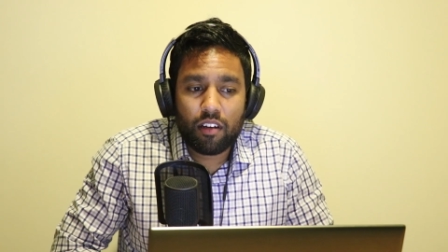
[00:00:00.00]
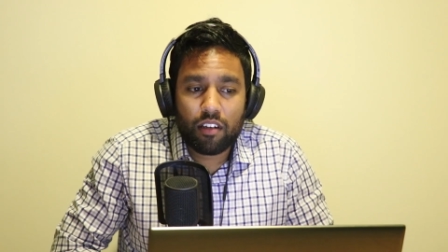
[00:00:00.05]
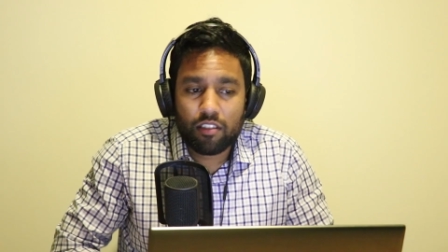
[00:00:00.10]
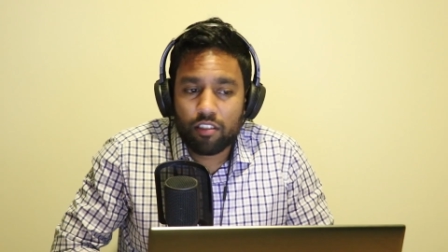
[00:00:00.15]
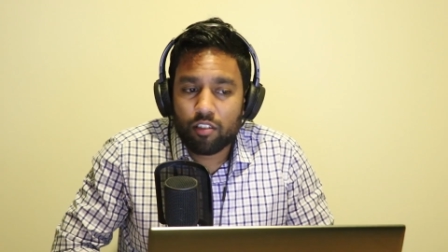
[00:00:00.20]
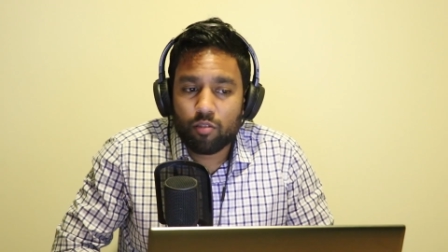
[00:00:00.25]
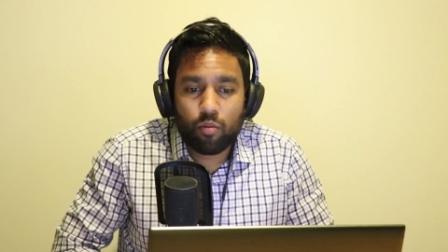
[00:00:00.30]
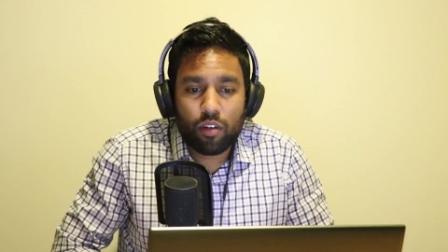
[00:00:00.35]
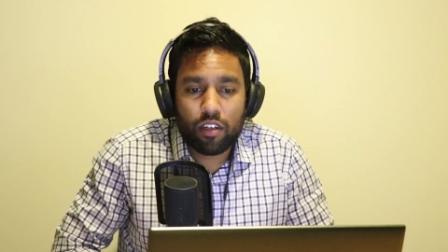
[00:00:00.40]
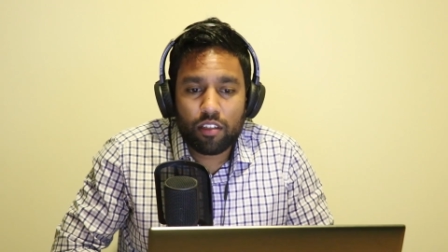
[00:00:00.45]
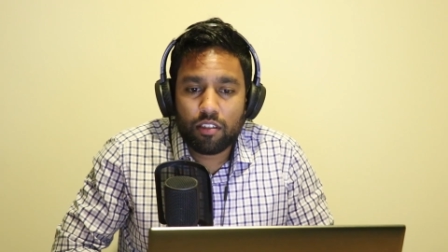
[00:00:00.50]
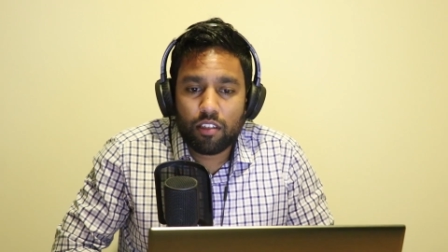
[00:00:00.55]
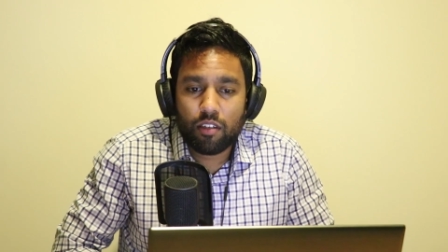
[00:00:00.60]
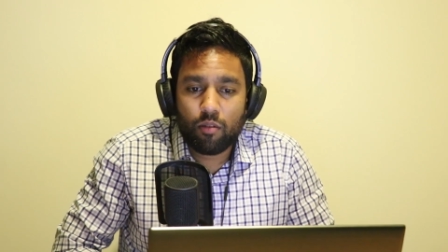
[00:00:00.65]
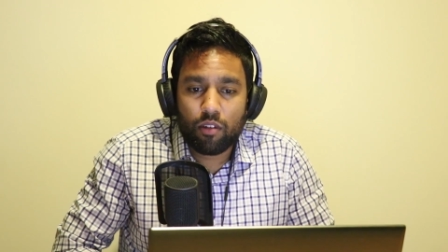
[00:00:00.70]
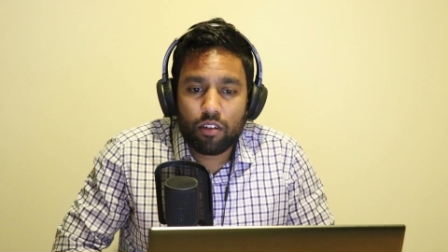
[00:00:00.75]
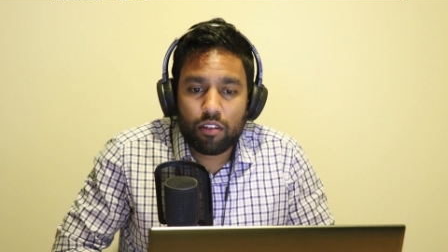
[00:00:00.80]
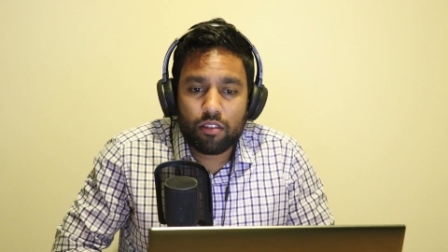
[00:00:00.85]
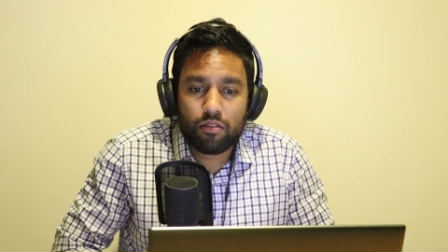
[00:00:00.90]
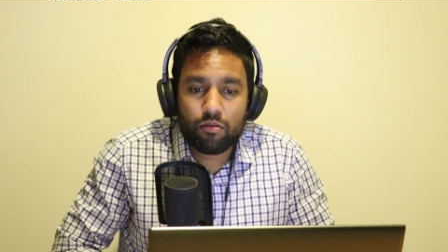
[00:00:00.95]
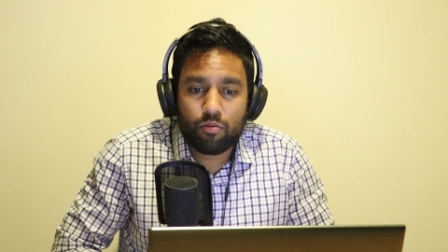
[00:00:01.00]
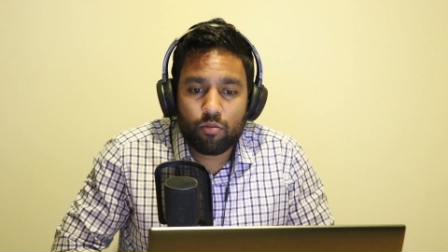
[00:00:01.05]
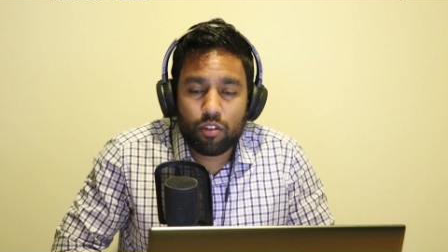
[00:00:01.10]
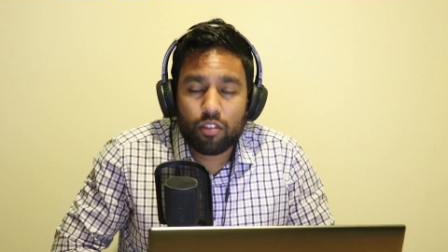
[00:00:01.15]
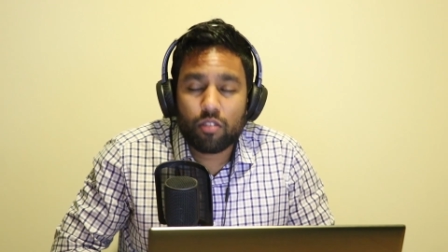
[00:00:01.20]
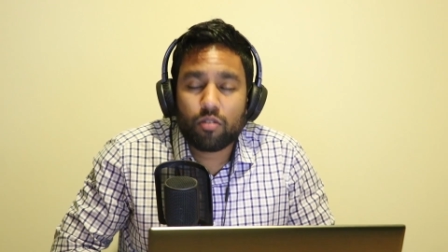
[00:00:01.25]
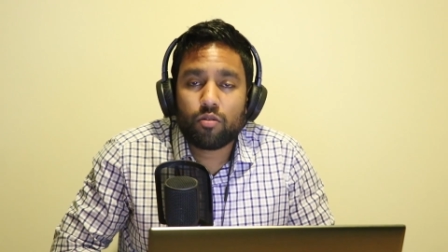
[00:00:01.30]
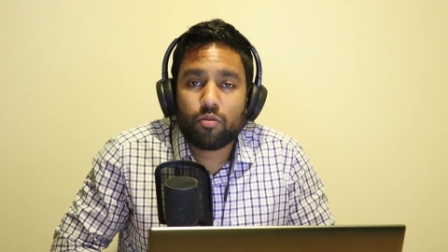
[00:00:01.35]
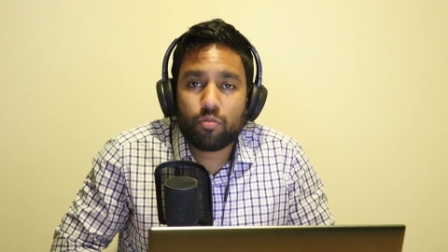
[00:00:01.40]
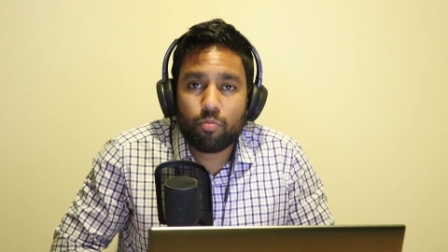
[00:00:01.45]
I just want to see what his what
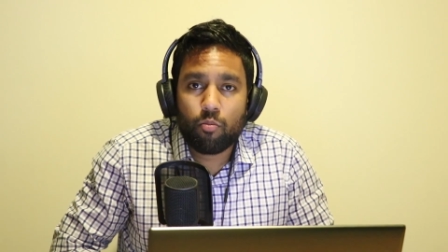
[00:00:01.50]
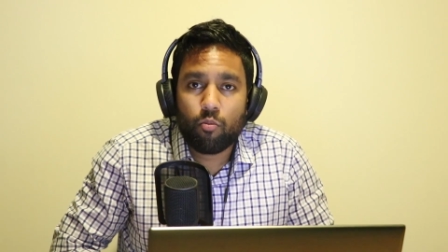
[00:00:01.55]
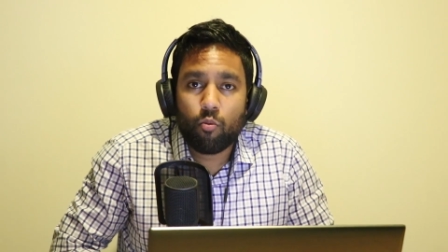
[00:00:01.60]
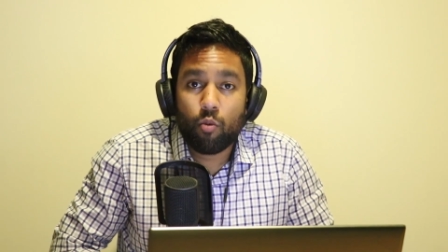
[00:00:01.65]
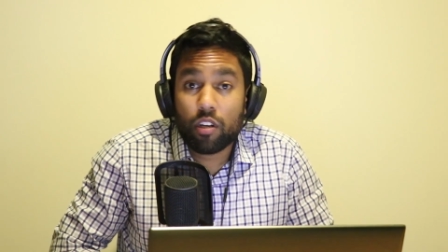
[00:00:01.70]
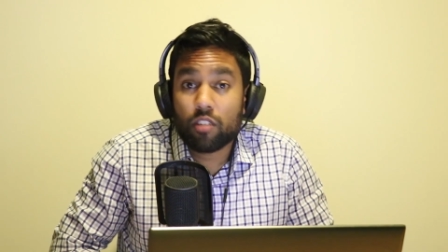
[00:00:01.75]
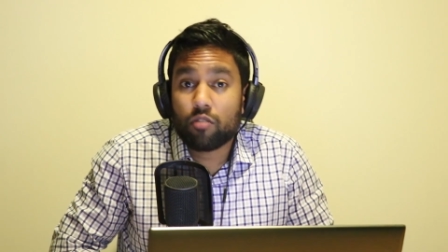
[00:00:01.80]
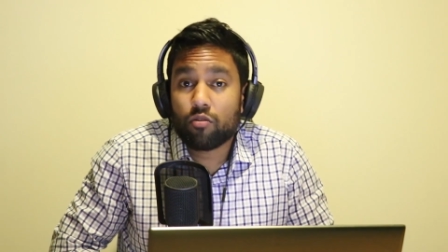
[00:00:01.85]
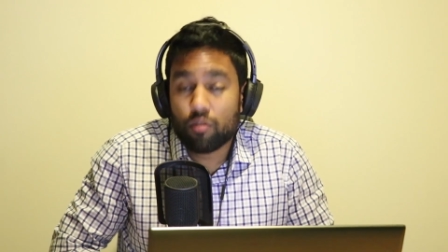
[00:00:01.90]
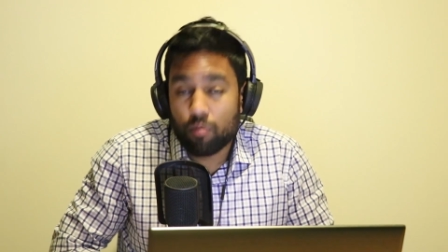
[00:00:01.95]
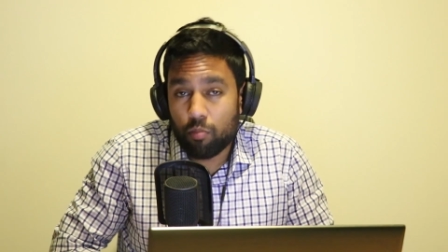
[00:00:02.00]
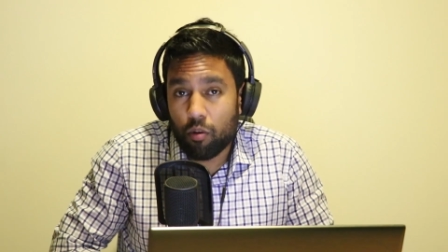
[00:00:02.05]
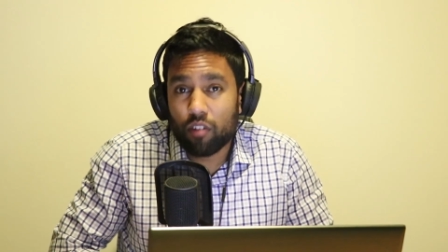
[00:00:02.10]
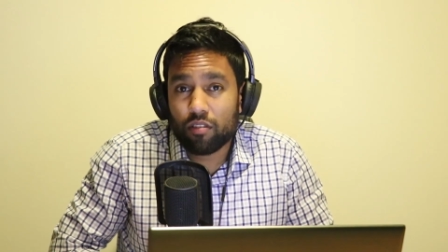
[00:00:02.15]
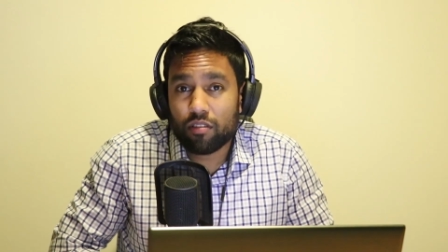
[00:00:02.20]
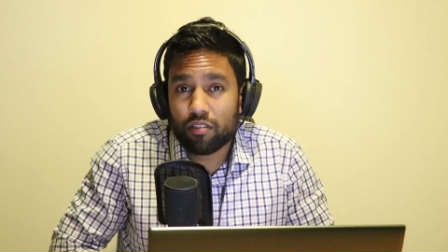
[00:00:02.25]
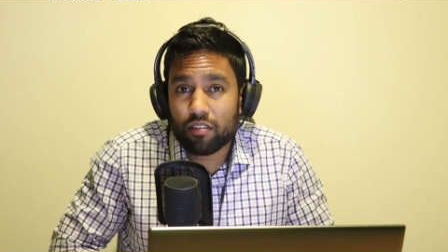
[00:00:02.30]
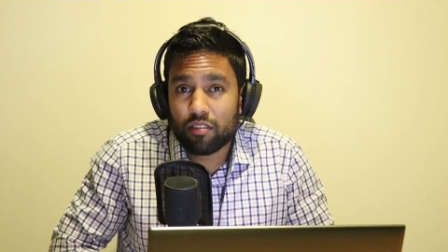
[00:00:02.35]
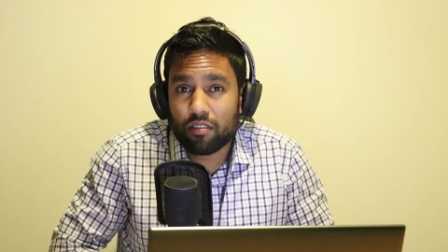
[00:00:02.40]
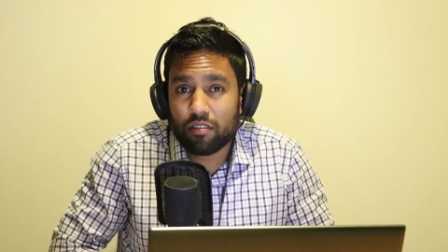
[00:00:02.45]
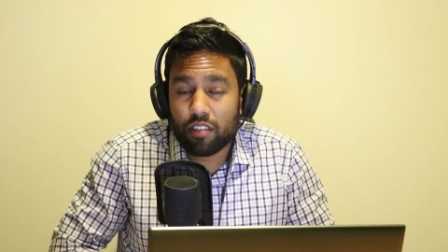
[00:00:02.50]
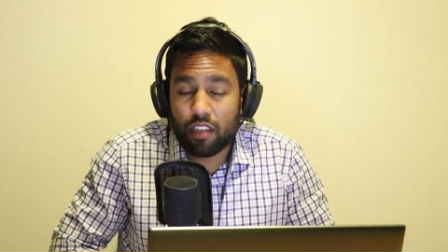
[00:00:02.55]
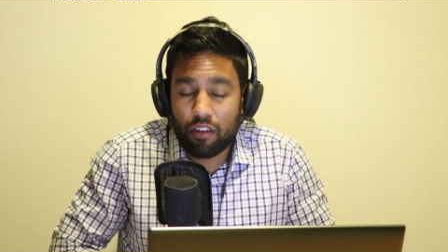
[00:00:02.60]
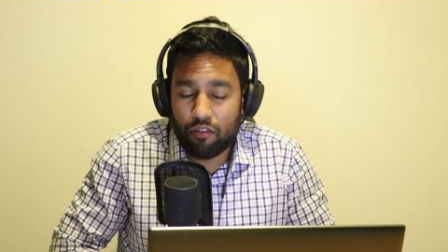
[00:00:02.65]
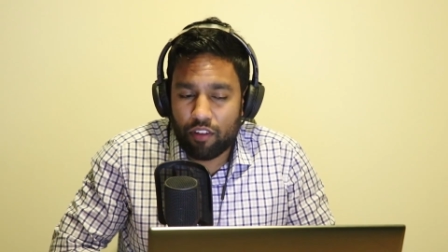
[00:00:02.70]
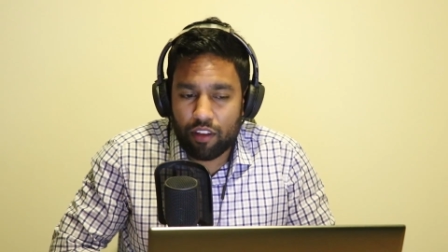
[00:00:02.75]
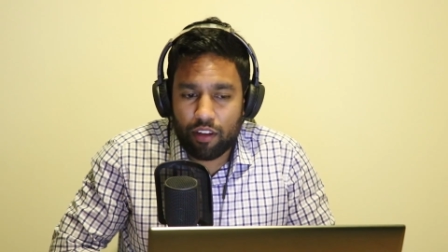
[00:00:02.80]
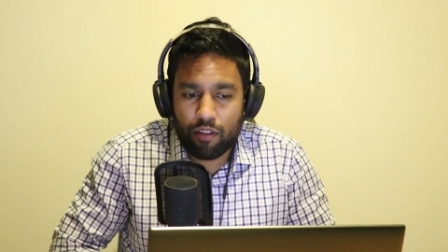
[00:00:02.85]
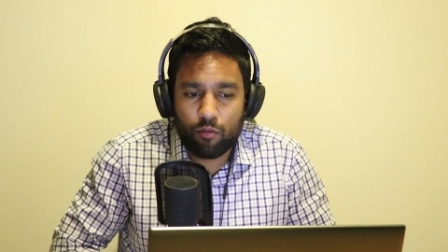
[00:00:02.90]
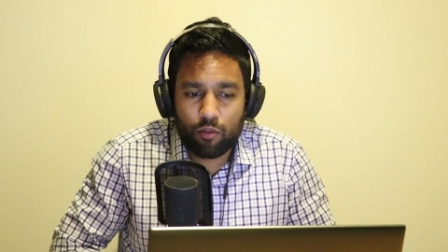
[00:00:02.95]
his what his response is to
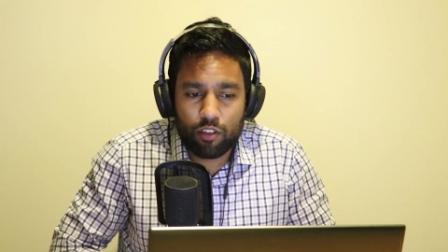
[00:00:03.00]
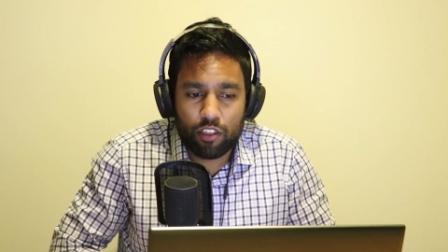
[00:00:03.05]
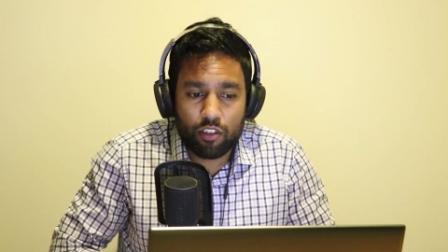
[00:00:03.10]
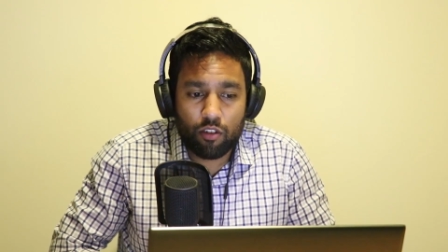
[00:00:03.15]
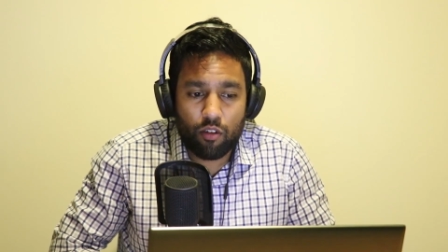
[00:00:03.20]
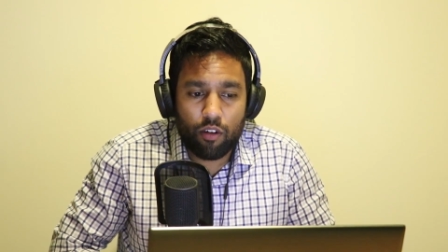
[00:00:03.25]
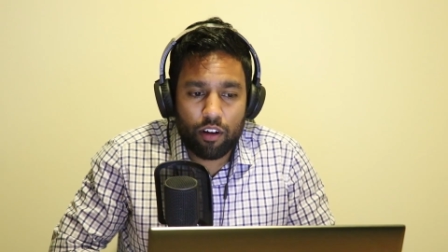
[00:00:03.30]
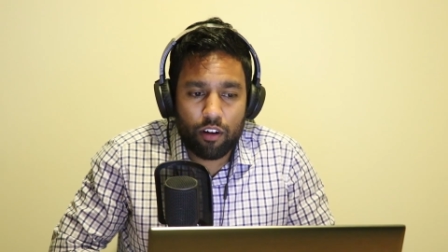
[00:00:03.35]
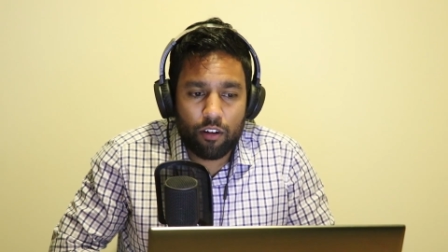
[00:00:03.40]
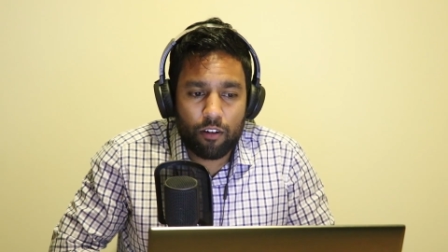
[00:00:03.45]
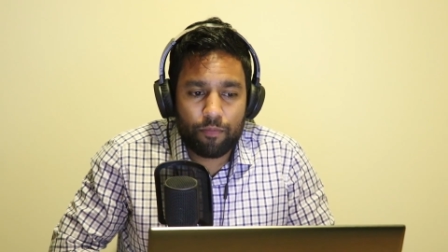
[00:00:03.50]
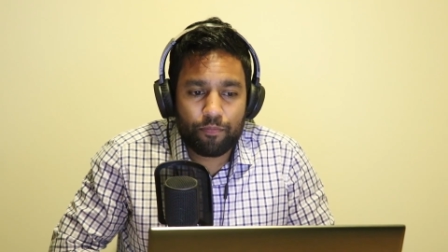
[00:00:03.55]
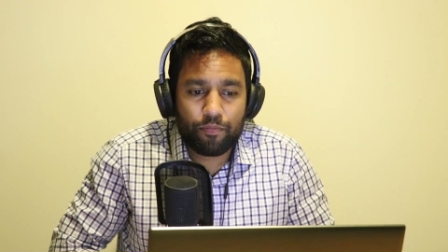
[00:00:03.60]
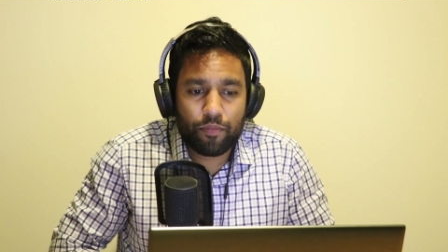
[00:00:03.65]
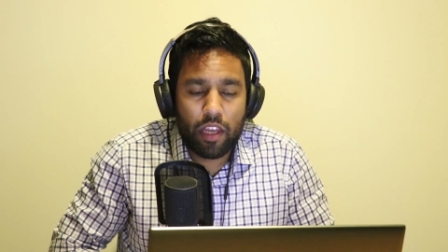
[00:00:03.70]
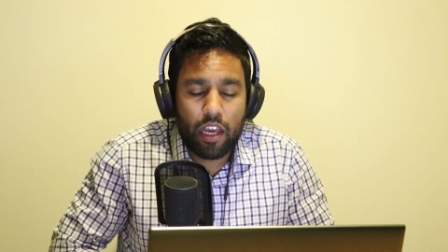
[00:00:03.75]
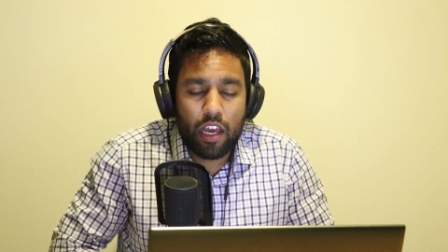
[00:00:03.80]
everything, which is going on.